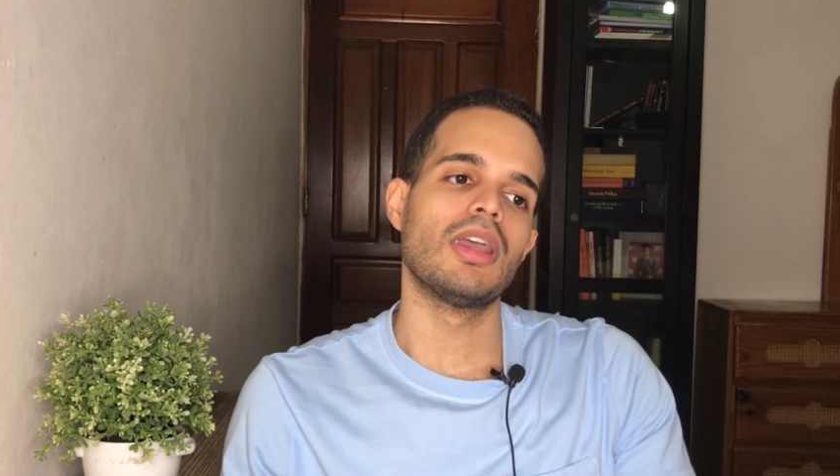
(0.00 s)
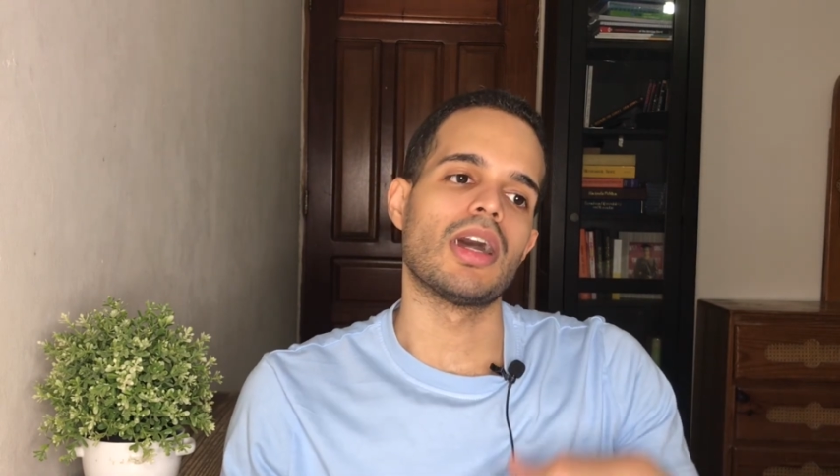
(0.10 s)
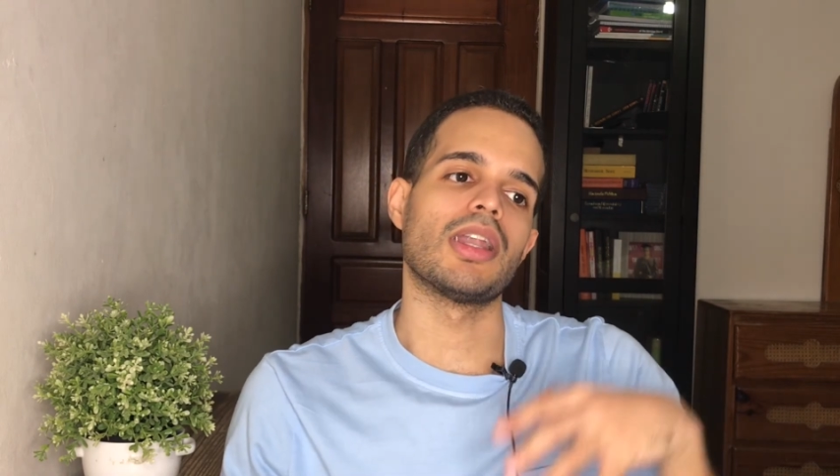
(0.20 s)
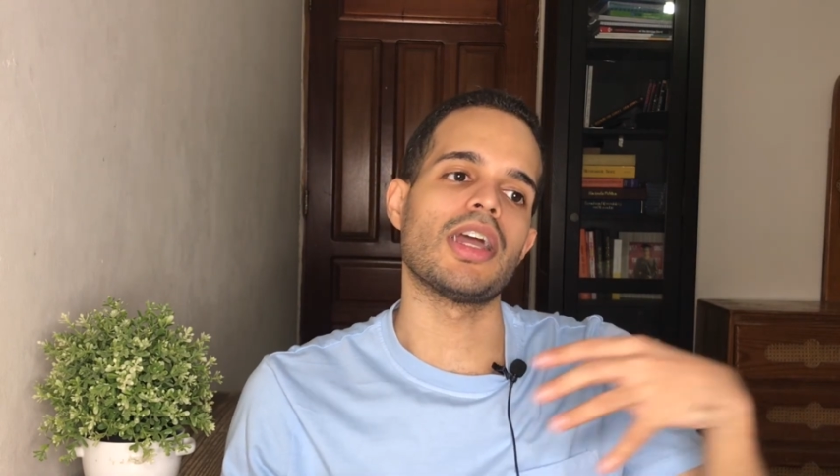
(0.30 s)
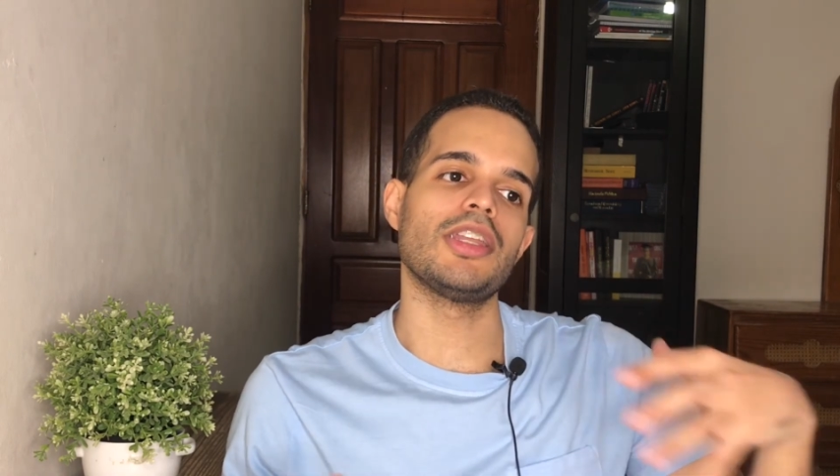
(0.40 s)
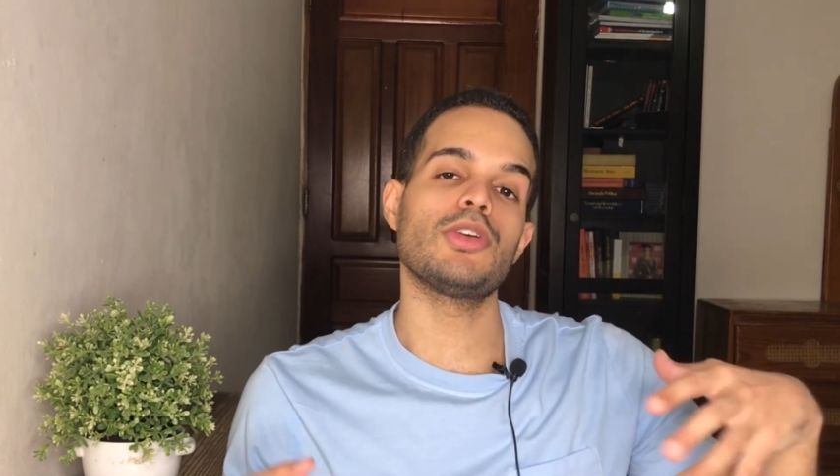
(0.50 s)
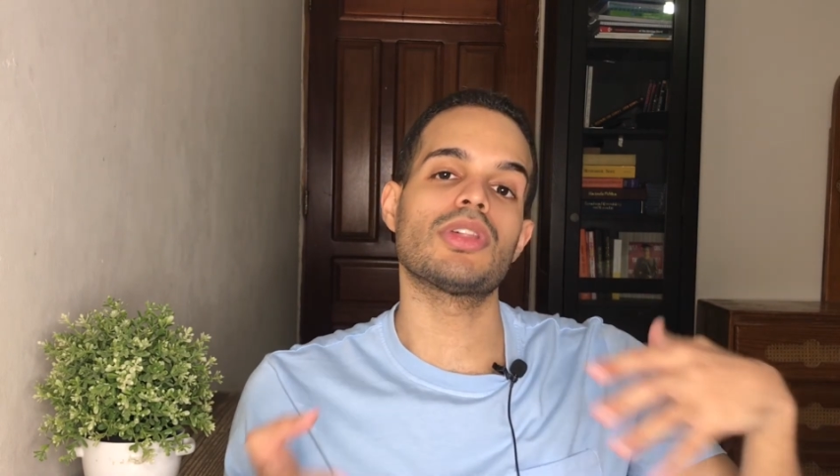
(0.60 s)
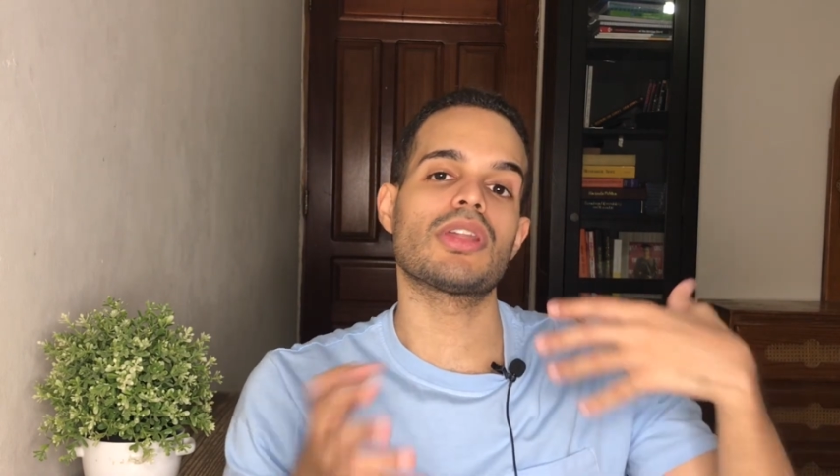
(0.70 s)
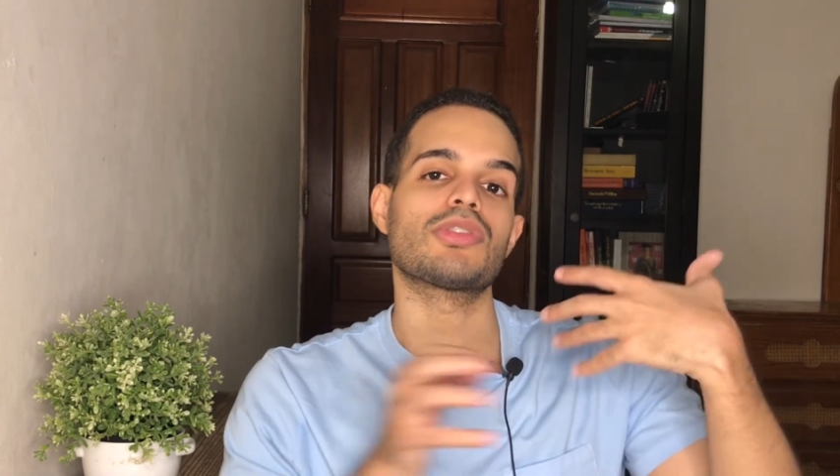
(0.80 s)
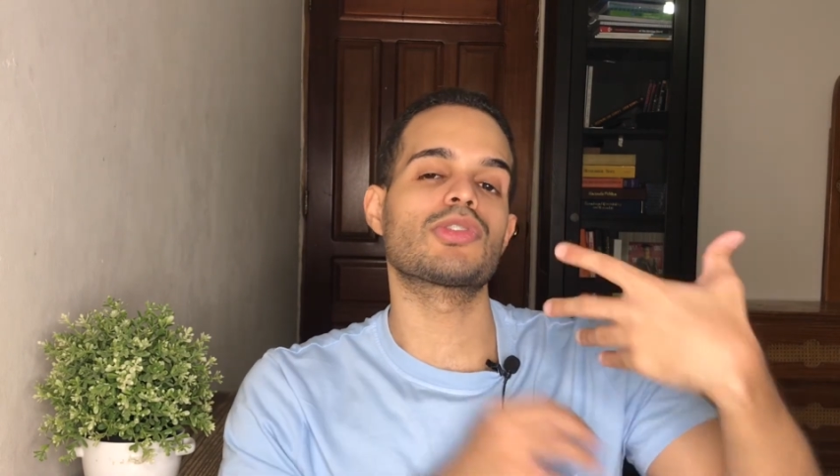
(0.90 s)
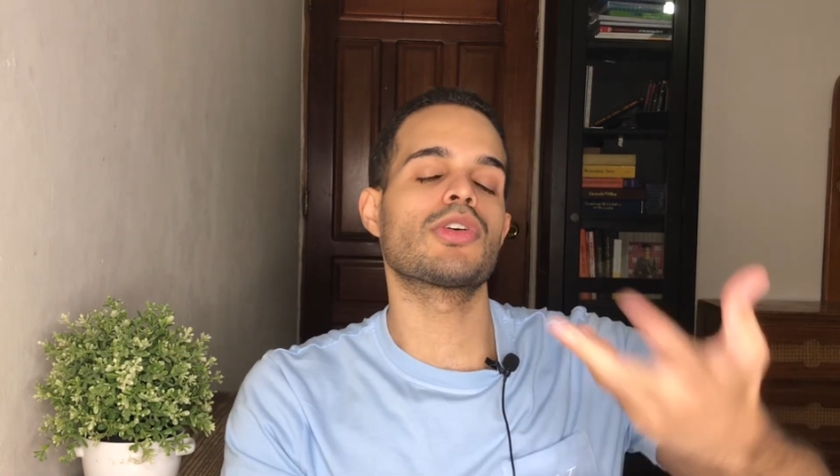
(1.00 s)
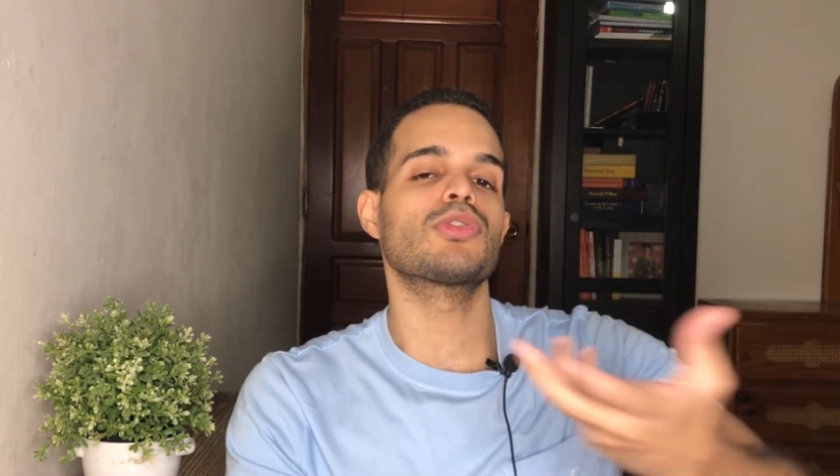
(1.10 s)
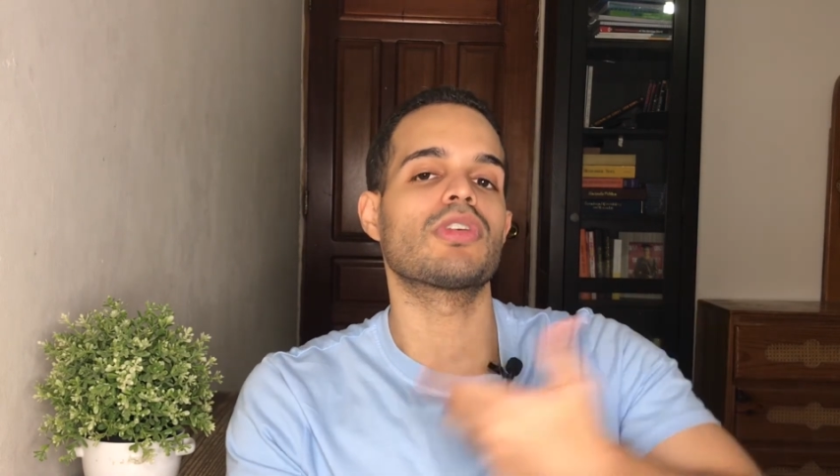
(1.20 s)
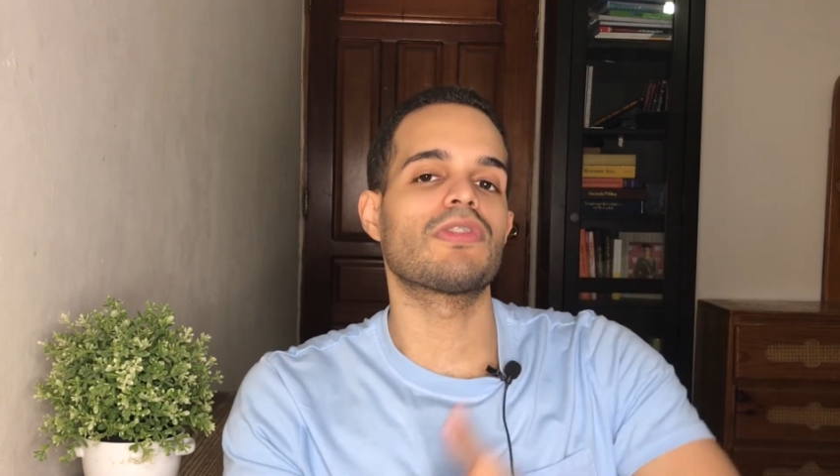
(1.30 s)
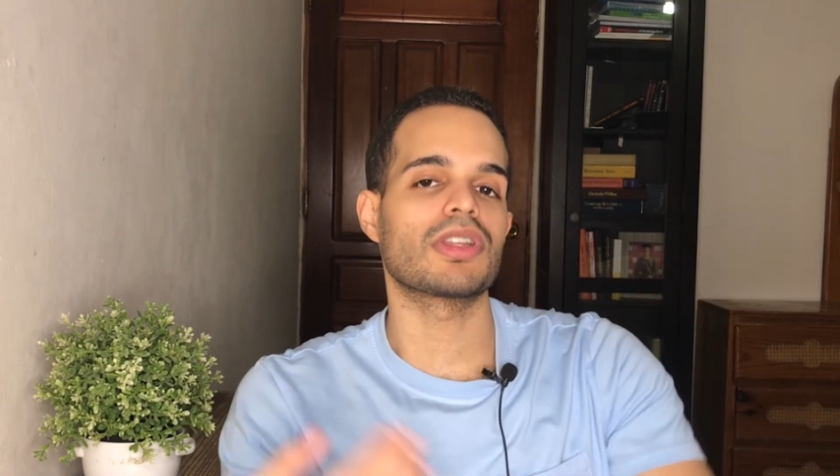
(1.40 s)
and I knew that was going
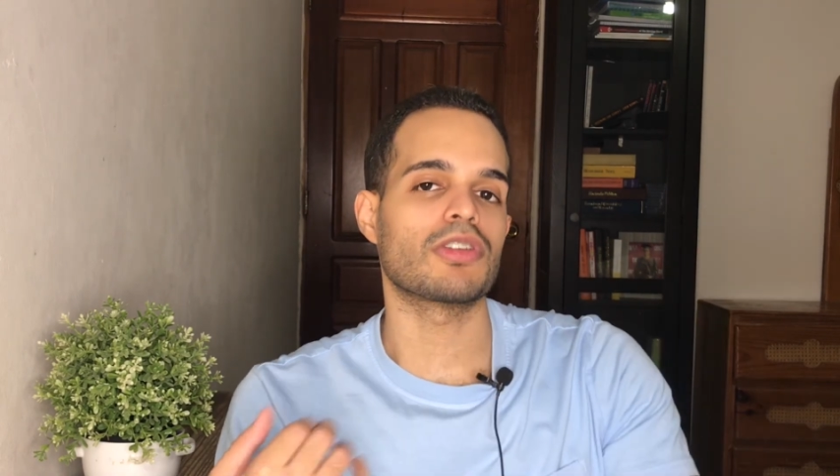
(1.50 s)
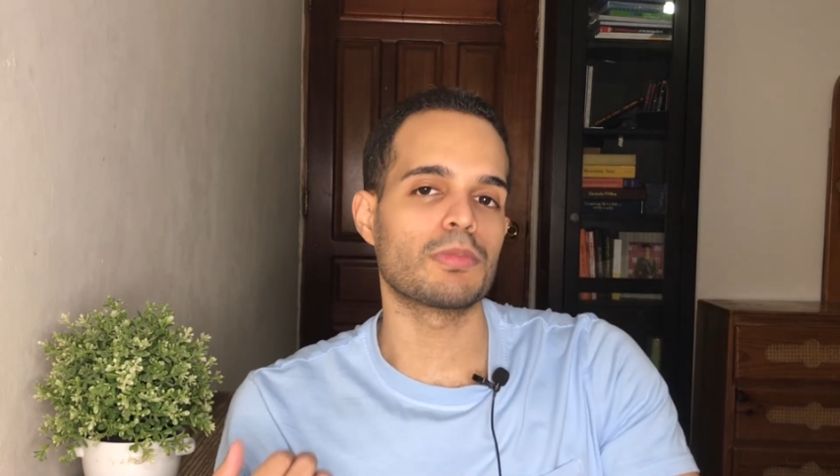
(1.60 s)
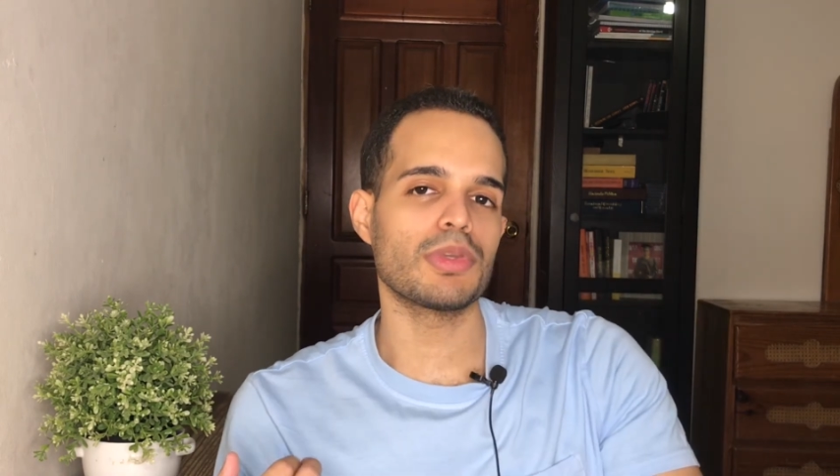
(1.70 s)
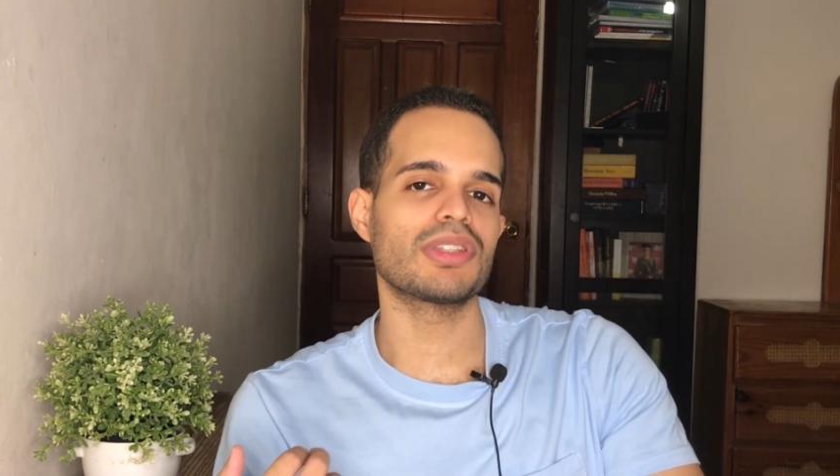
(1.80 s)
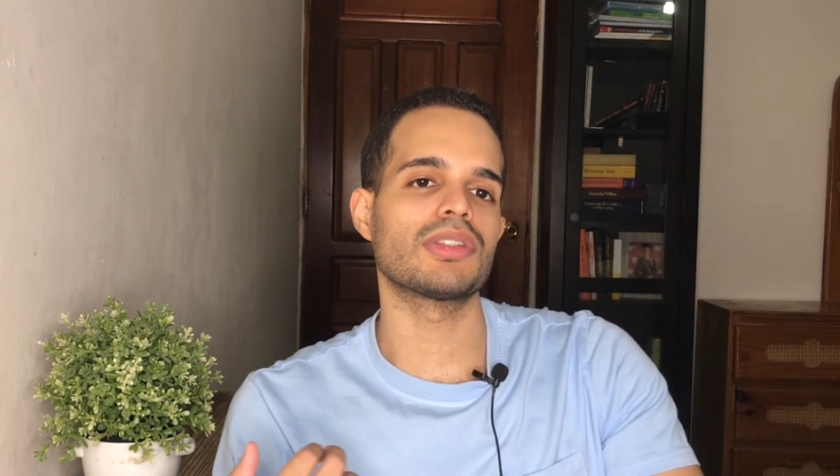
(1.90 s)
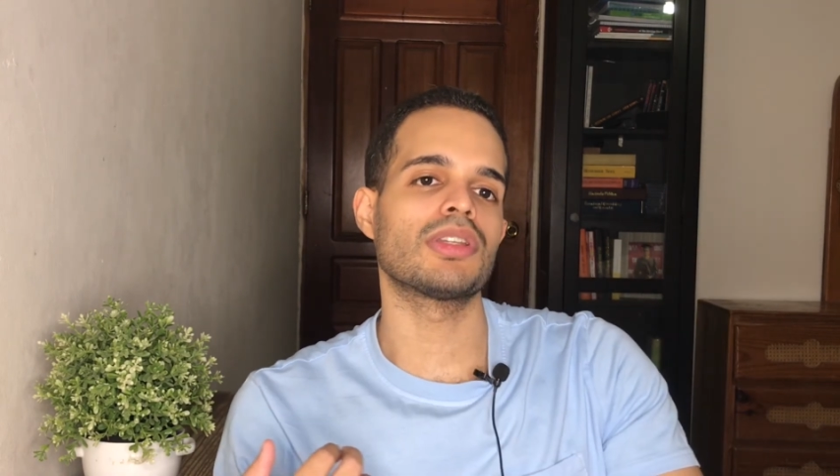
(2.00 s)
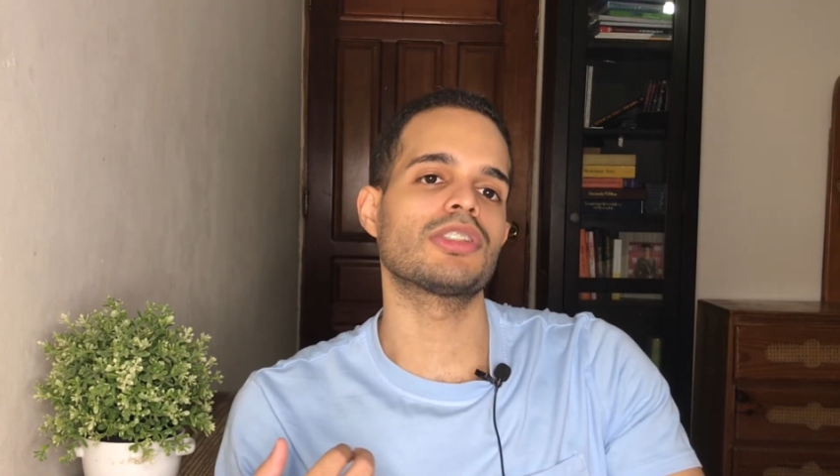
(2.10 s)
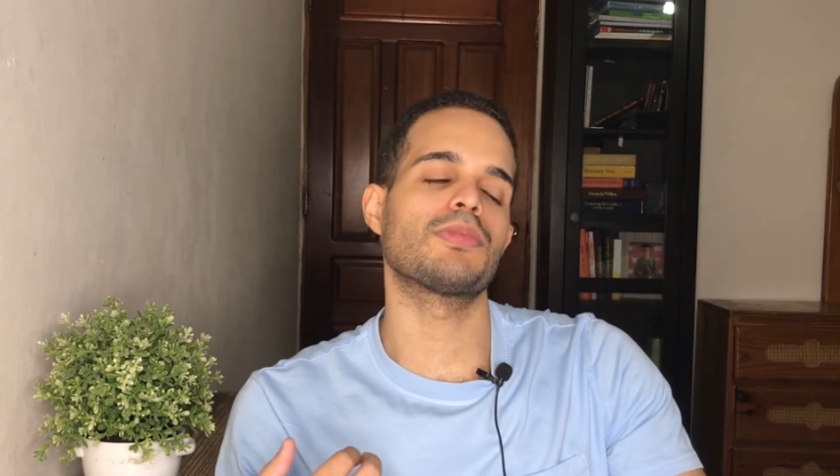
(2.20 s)
to affect their business,